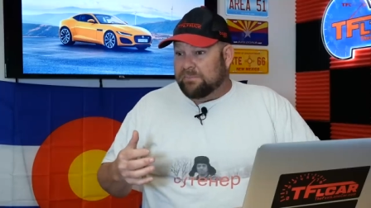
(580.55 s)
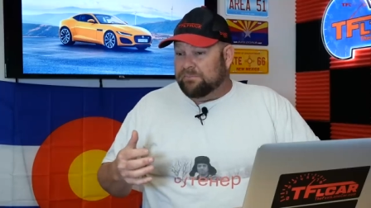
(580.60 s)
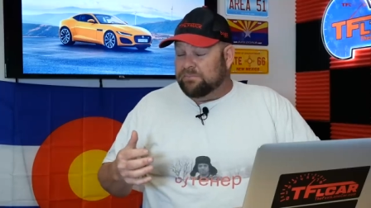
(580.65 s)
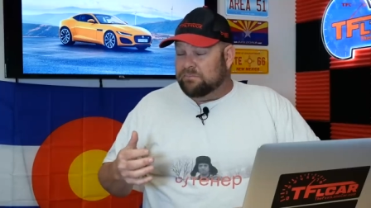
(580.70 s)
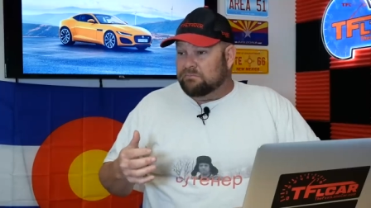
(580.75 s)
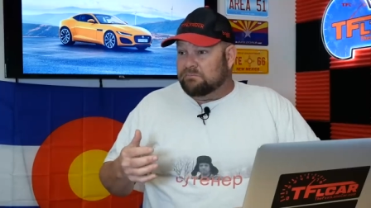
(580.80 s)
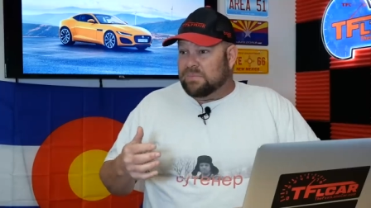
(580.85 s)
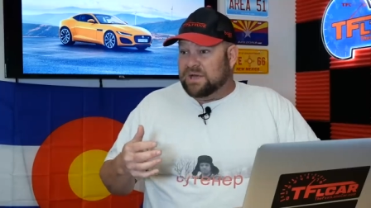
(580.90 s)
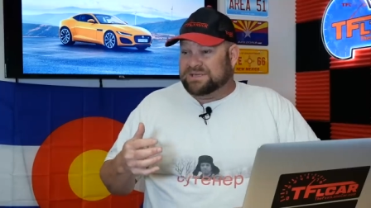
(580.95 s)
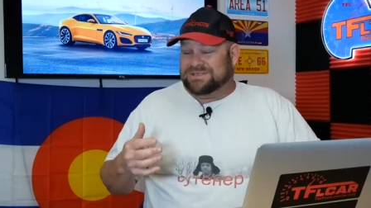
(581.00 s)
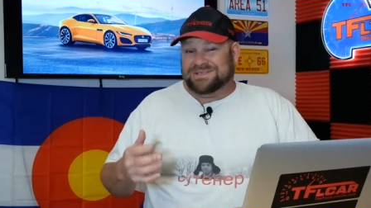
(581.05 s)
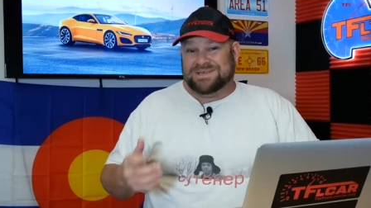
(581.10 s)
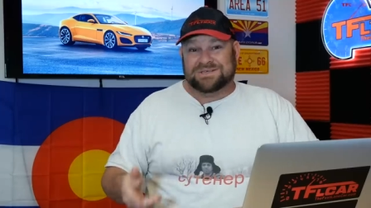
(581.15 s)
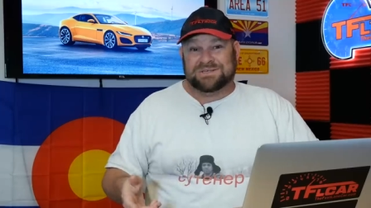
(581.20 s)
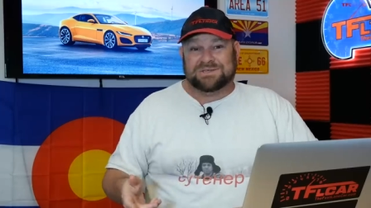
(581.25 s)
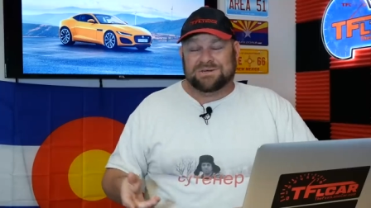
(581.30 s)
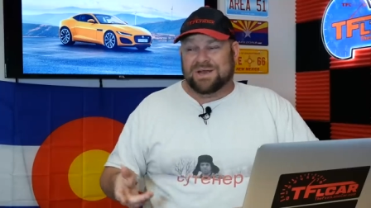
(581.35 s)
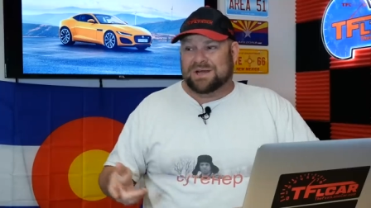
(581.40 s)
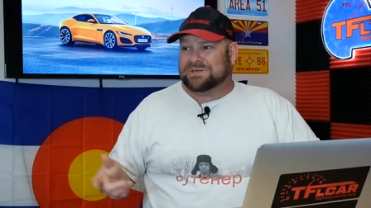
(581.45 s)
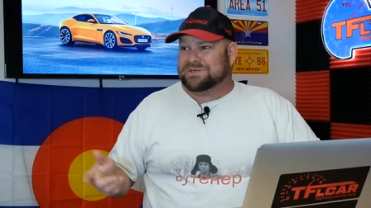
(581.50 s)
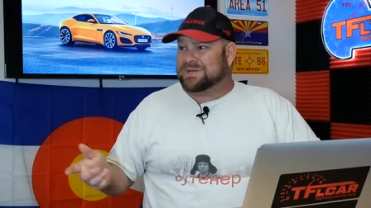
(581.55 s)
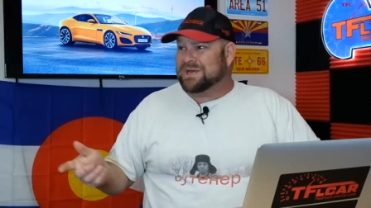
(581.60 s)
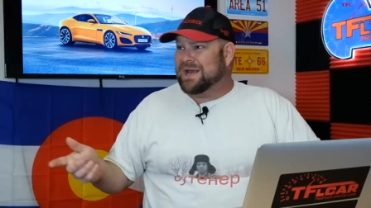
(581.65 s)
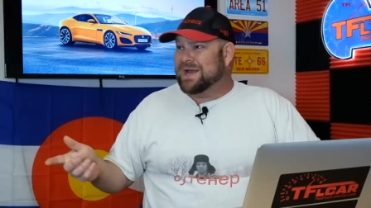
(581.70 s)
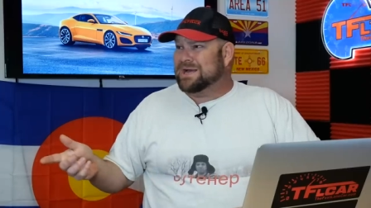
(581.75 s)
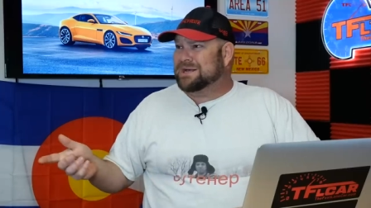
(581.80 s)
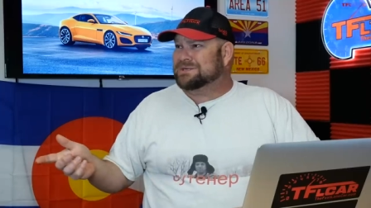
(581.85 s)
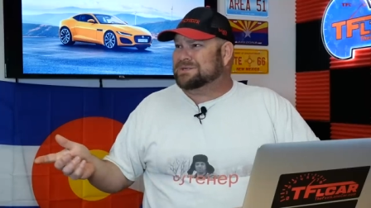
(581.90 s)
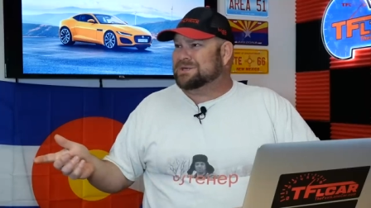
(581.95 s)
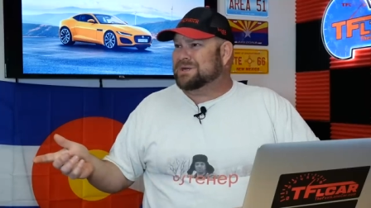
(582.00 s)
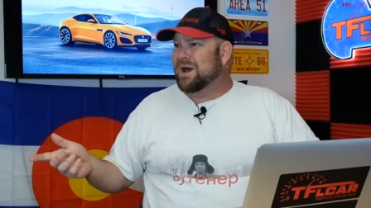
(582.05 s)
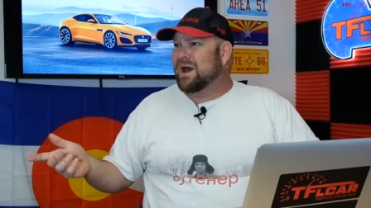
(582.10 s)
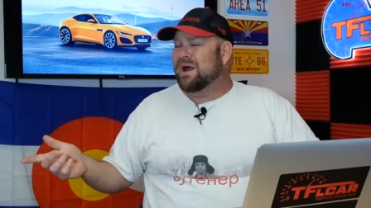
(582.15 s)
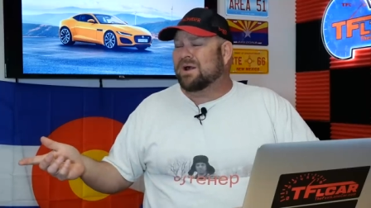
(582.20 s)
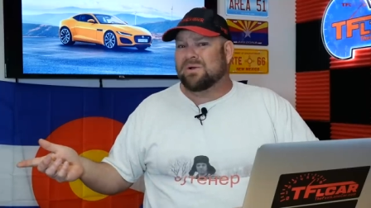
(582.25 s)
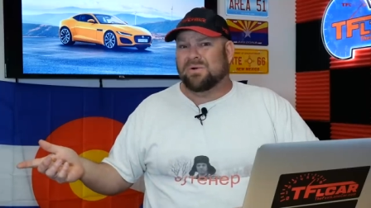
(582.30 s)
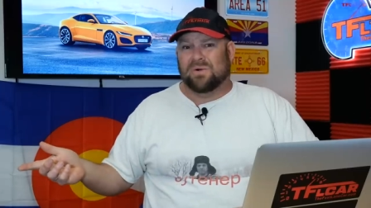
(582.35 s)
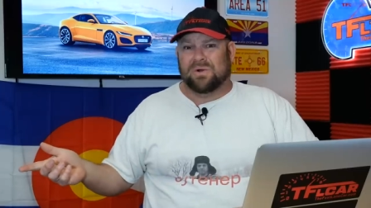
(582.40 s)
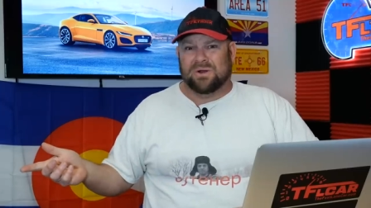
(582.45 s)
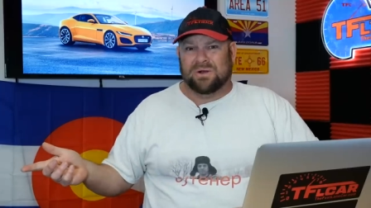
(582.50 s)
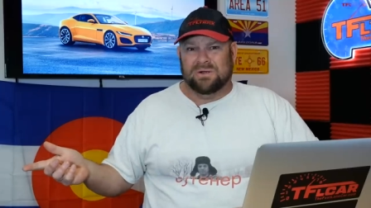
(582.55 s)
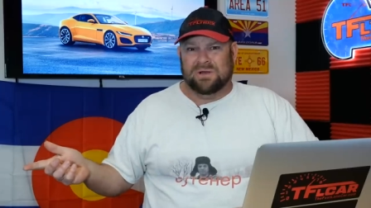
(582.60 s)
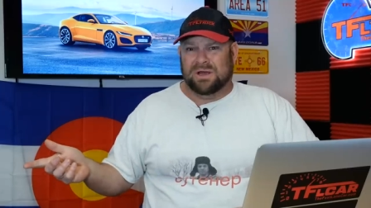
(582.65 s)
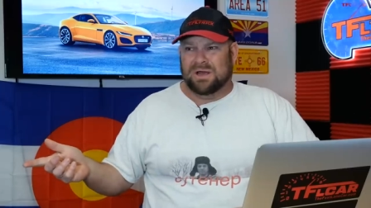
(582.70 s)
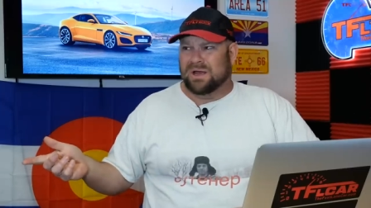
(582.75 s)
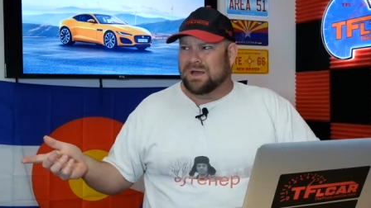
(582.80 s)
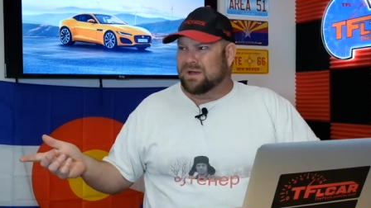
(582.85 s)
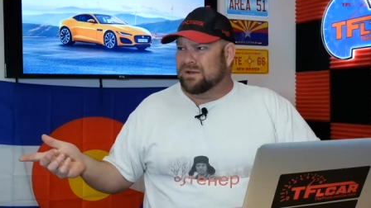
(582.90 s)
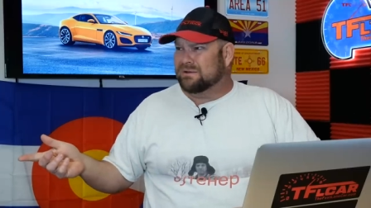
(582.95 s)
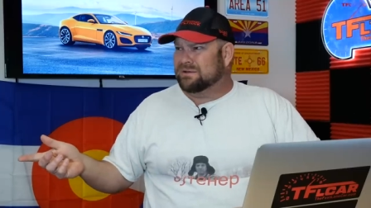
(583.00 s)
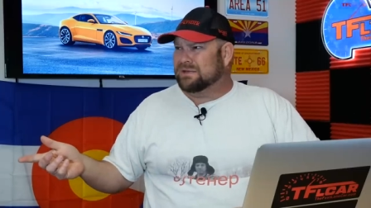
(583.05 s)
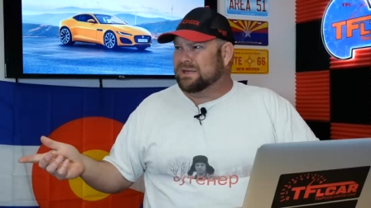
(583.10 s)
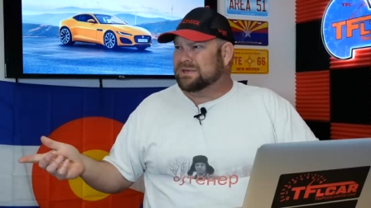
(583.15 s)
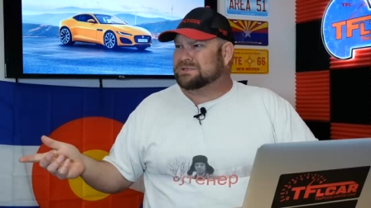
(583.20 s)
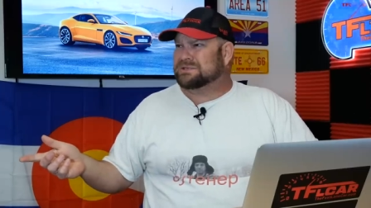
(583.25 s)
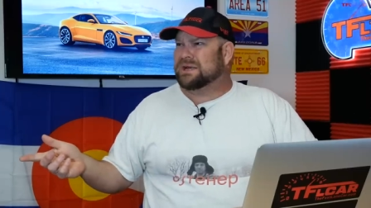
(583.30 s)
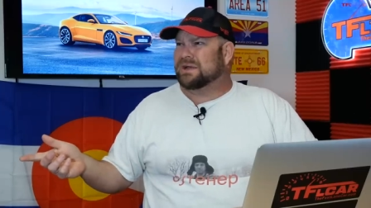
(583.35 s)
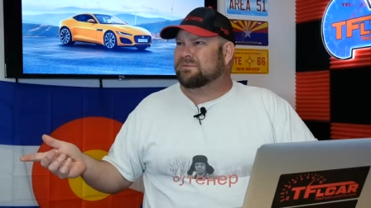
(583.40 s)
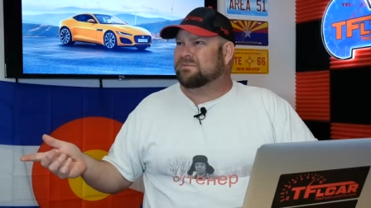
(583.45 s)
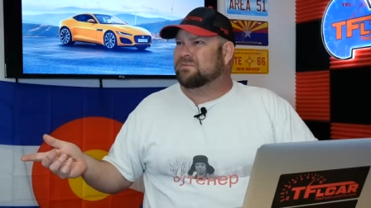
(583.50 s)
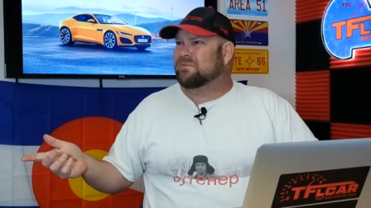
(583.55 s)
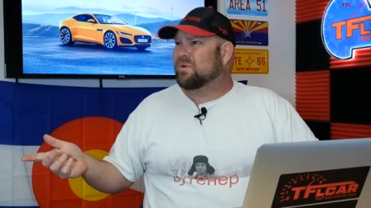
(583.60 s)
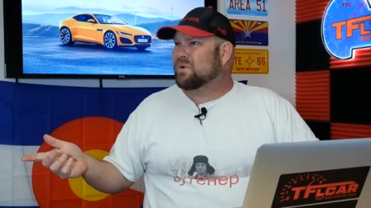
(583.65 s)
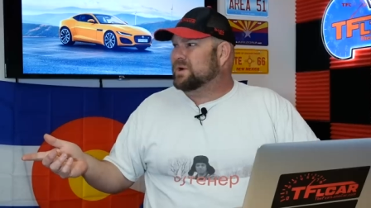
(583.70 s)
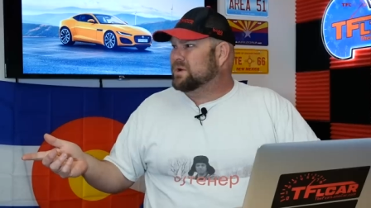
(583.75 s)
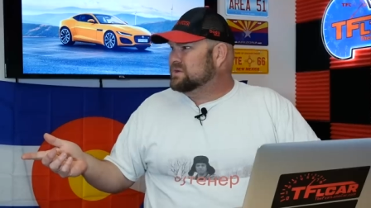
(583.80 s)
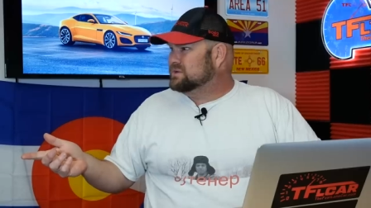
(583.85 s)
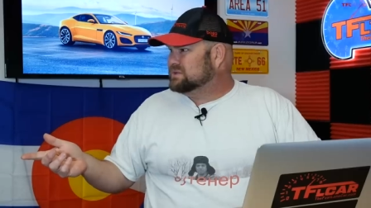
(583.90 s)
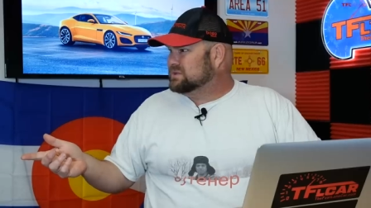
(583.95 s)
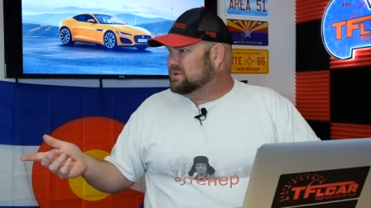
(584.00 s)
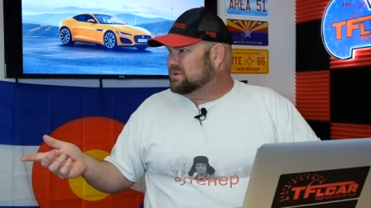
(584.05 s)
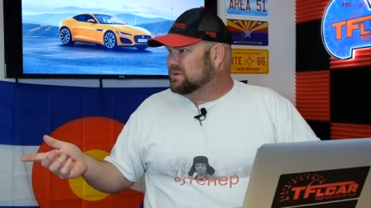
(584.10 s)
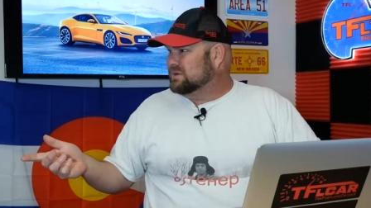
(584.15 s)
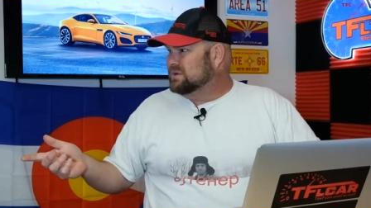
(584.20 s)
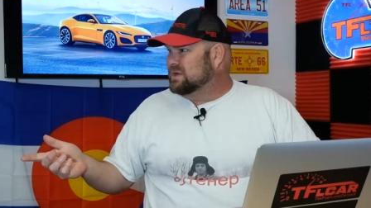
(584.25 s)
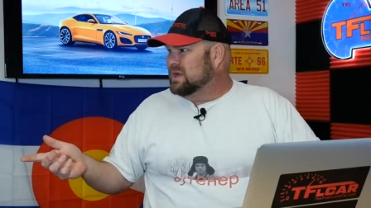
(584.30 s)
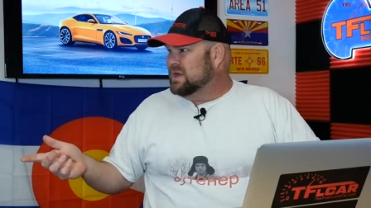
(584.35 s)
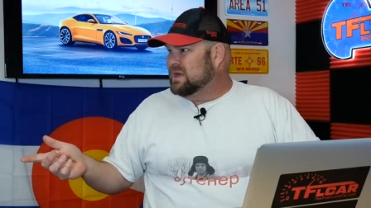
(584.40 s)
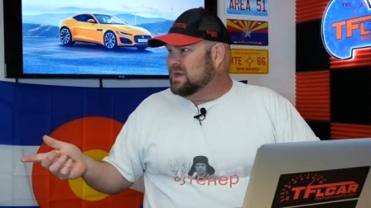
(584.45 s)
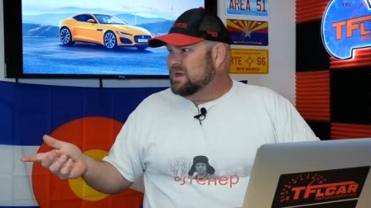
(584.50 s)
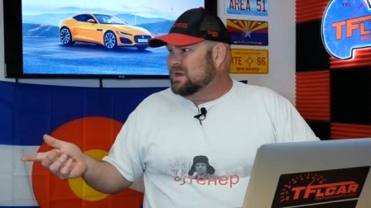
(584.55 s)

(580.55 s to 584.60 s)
my sister actually has an Encore uh, that's like four years old.